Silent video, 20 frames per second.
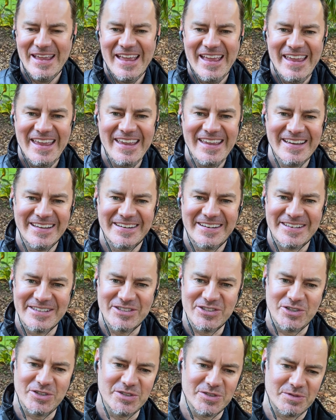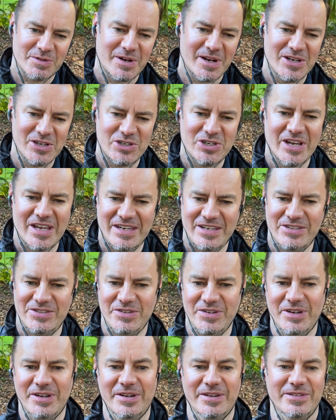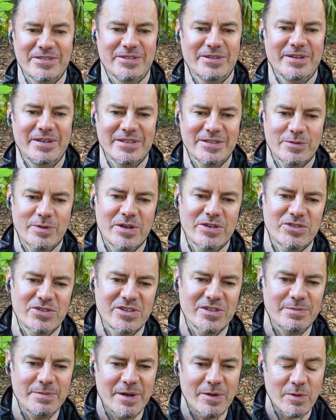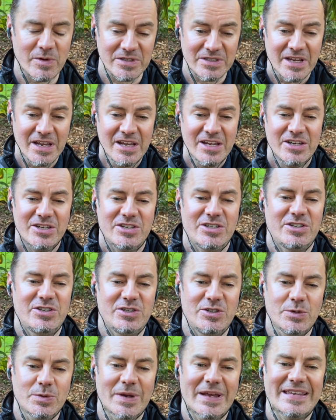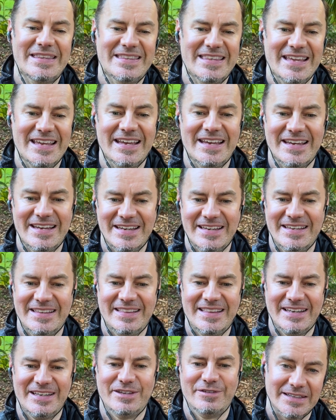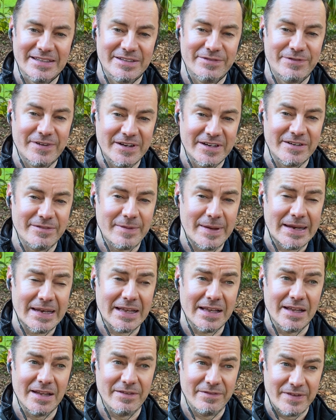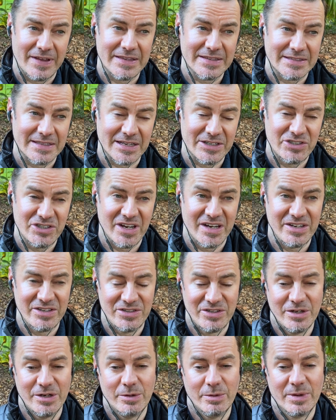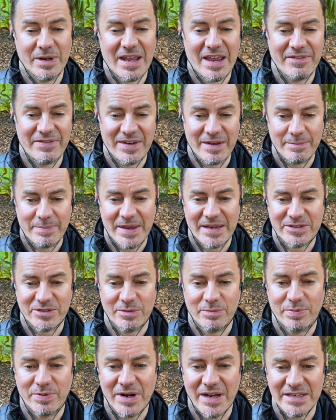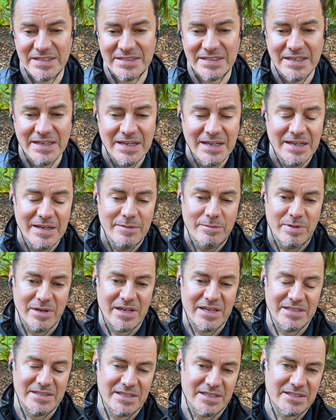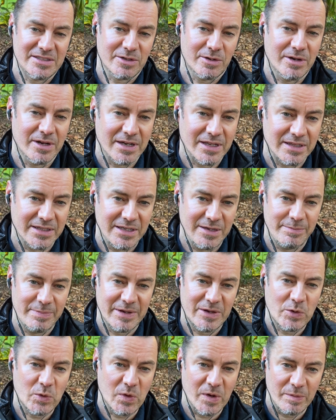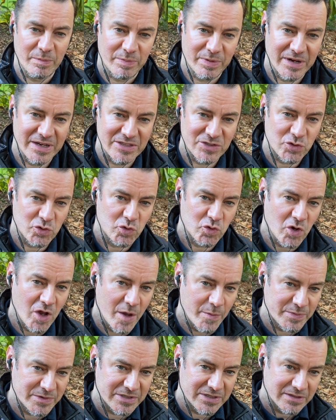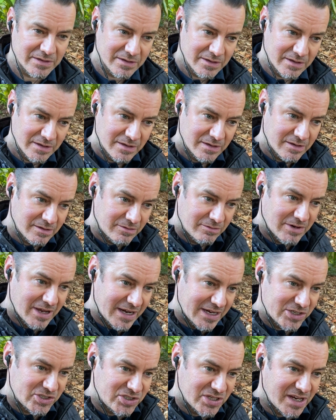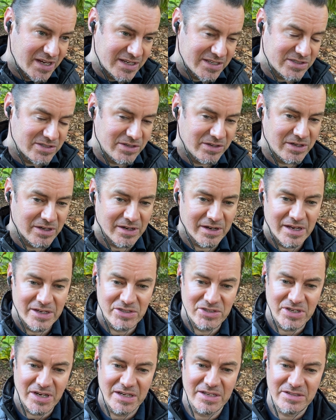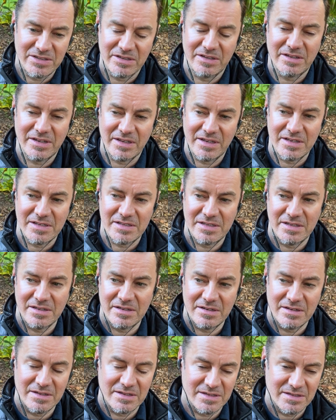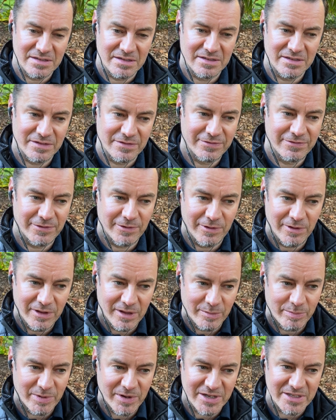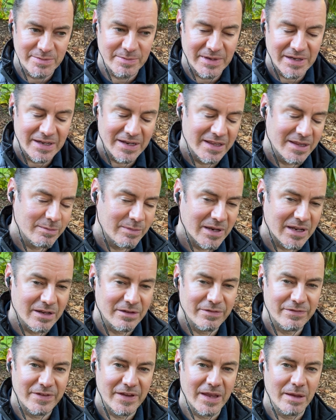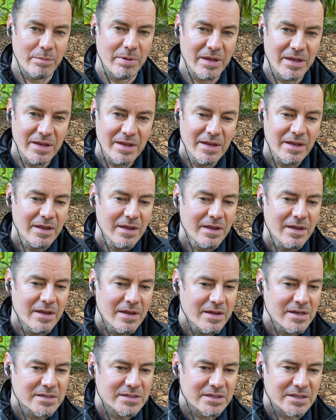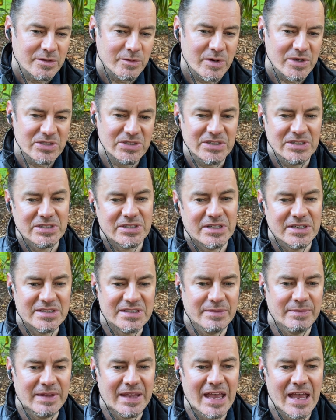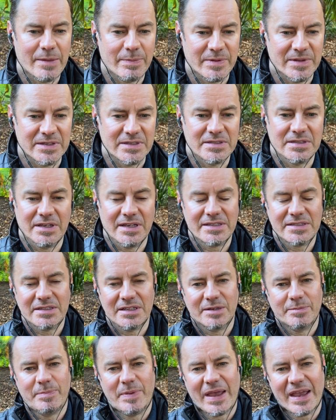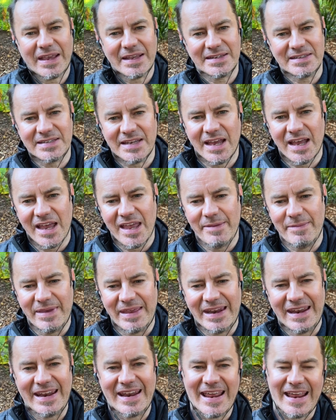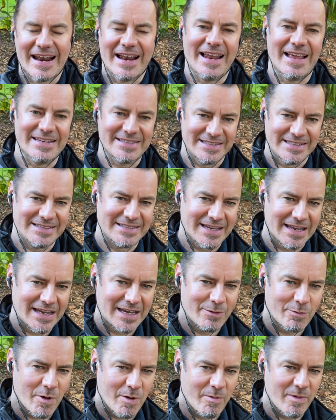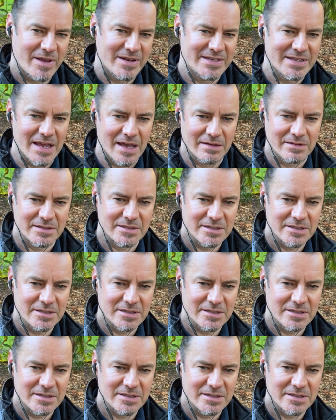He had concerns regarding Chinese New Year. So his question to me was, do I think that the fundamental events like Chinese New Year will have an impact on price? Because historically, Bitcoin price dropped right at Chinese New Year. And Chinese New Year this year is going to fall approximately in the middle of Feb. So the question is, could something happen? So let's look back in time and analyze exactly what went down.